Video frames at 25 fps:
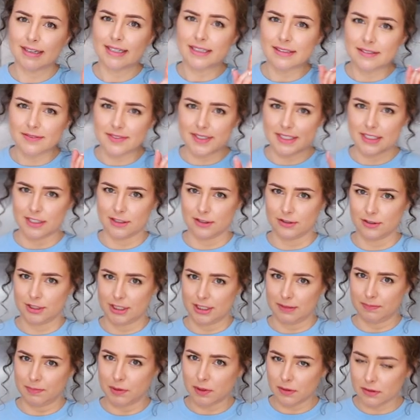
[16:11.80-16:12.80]
in the video,
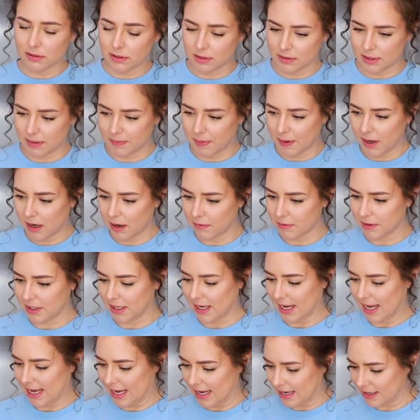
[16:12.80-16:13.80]
she pulled it apart with her
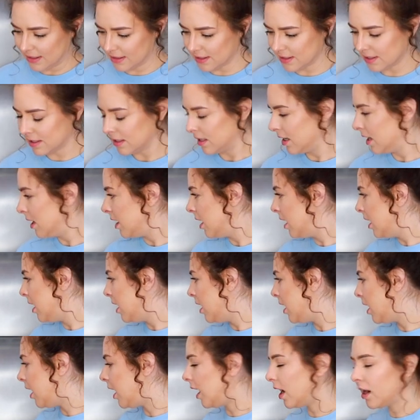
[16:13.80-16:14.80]
hands.
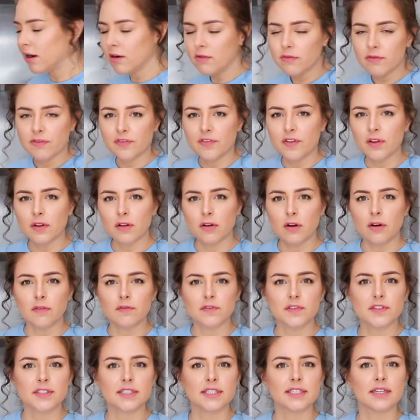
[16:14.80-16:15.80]
I don't feel
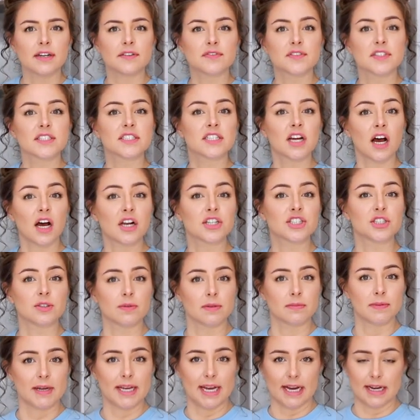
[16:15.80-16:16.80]
confident enough to touch it
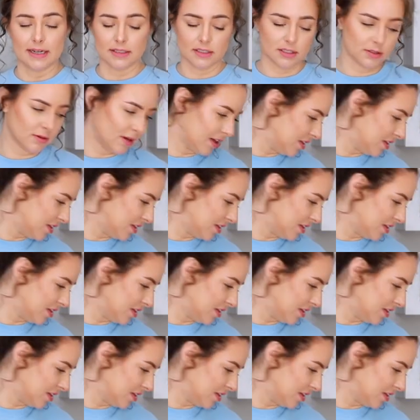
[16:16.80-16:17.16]
with my hands, so